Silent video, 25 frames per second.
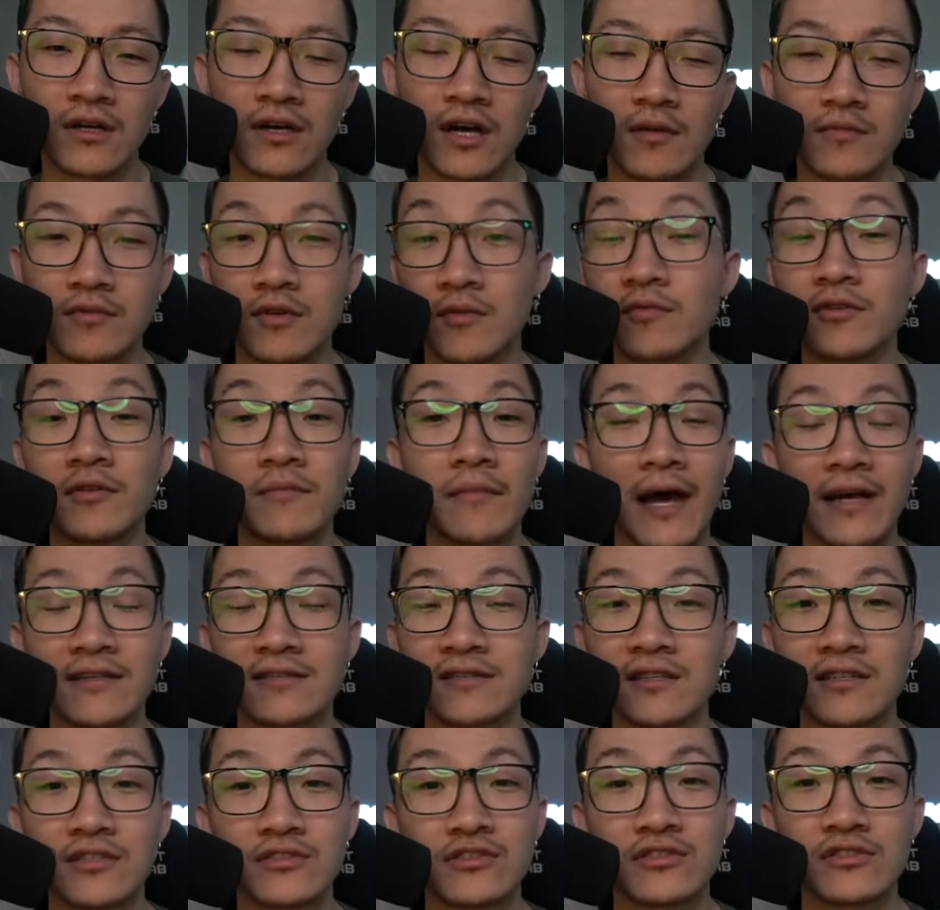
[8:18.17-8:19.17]
I'm completely
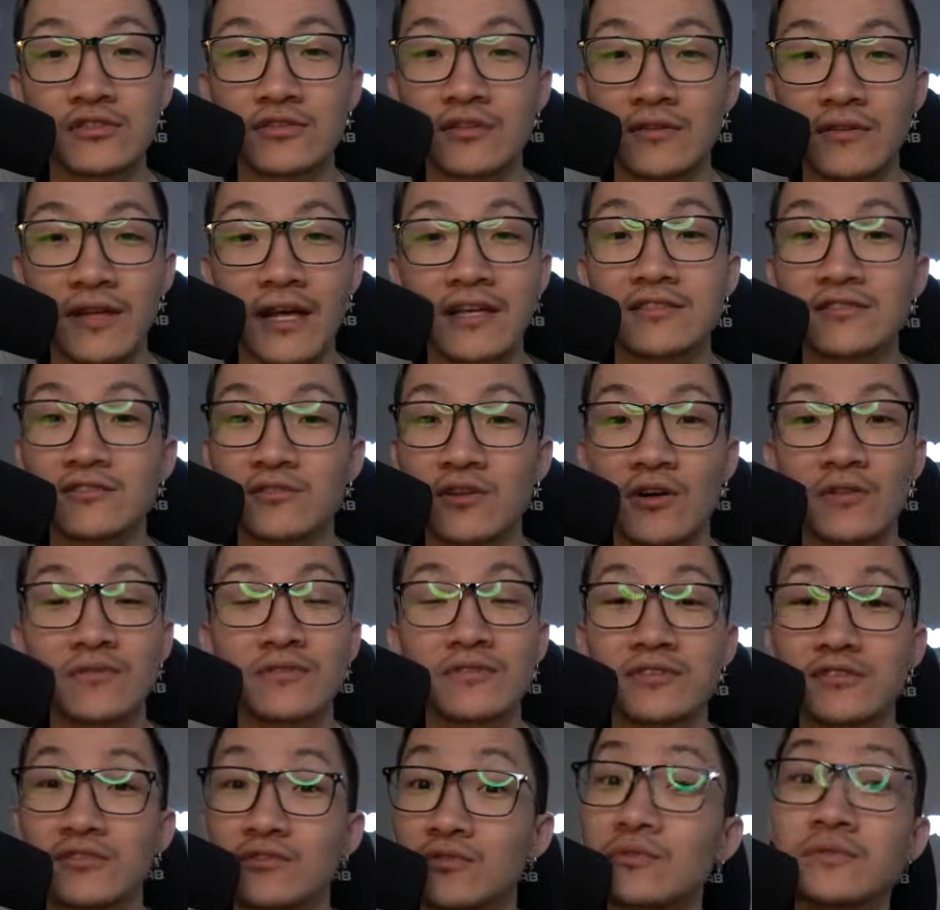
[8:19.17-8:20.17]
maxed out energy, so that Snarl
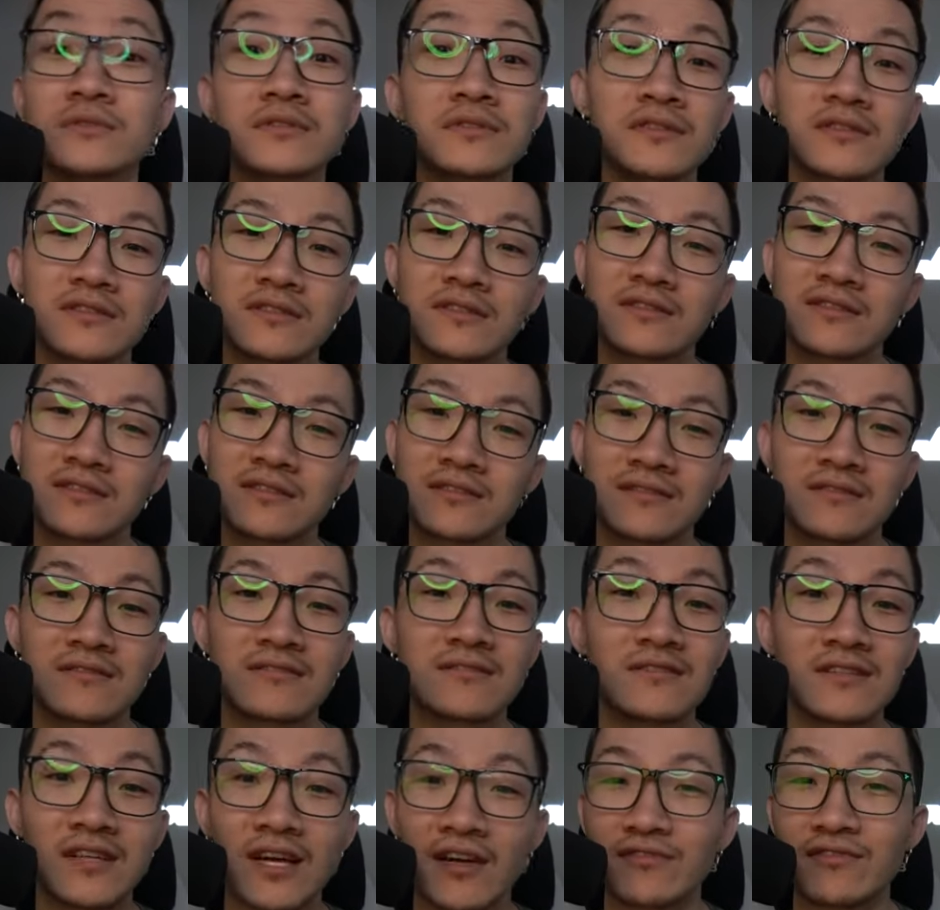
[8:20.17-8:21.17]
was useless.
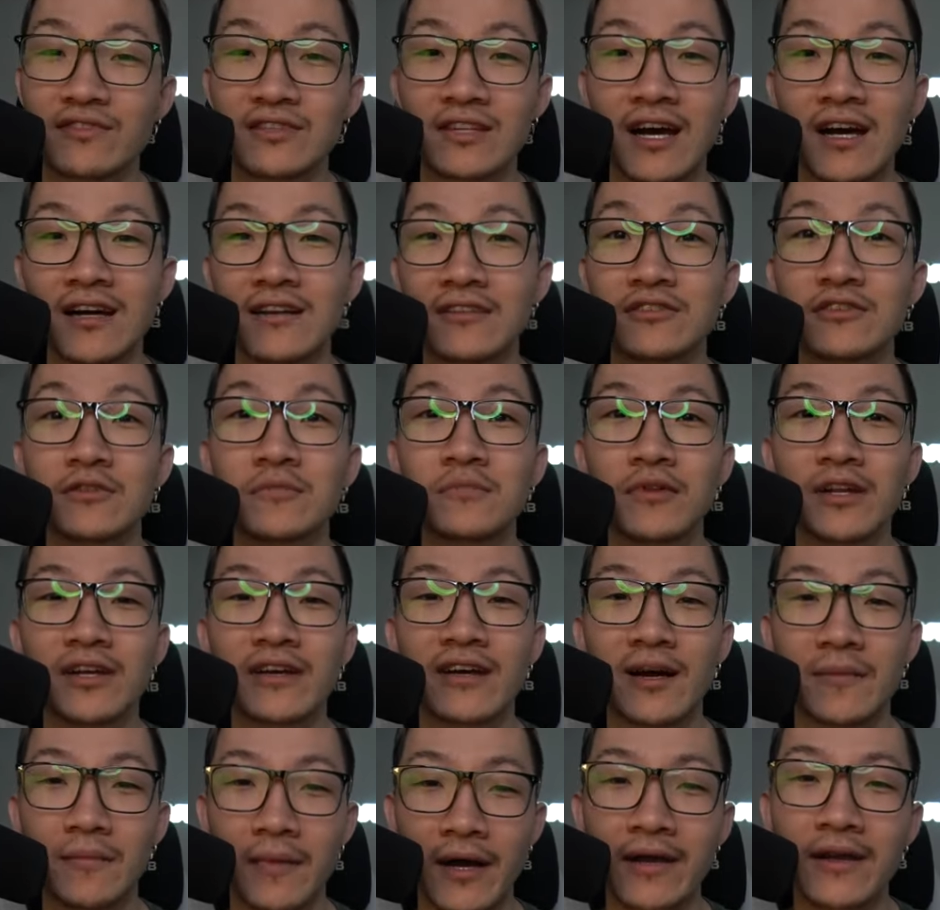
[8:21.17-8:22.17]
Definitely not a good
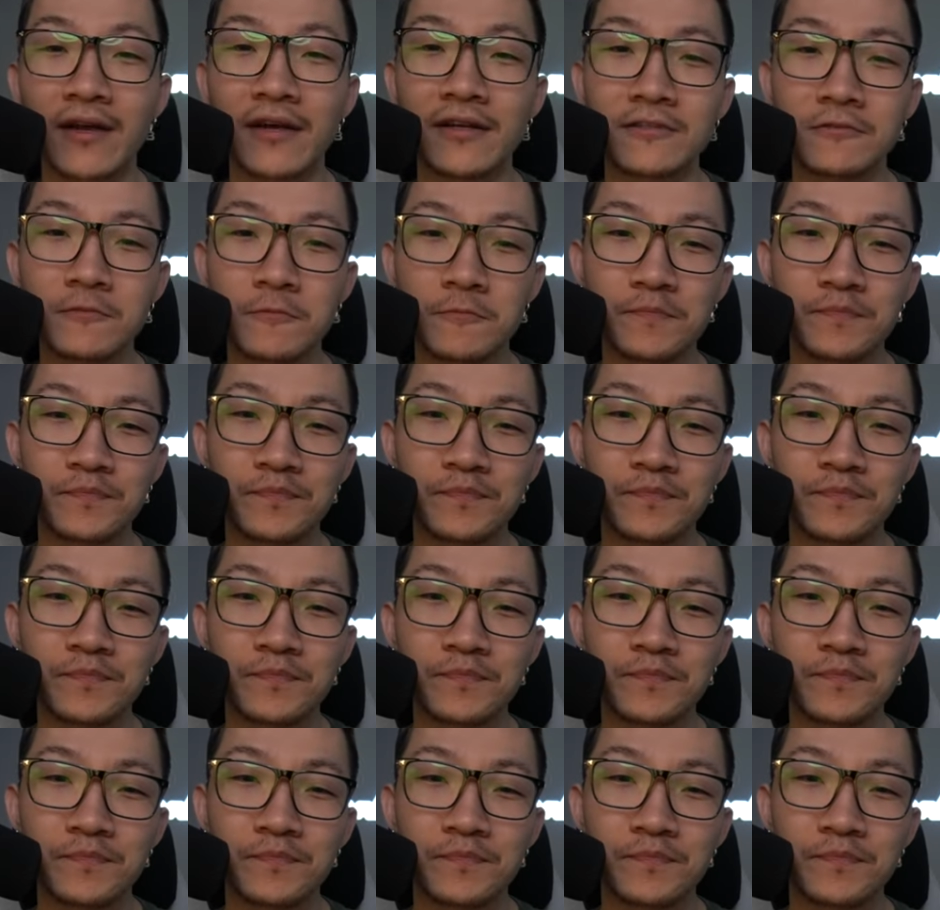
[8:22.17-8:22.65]
play on my end.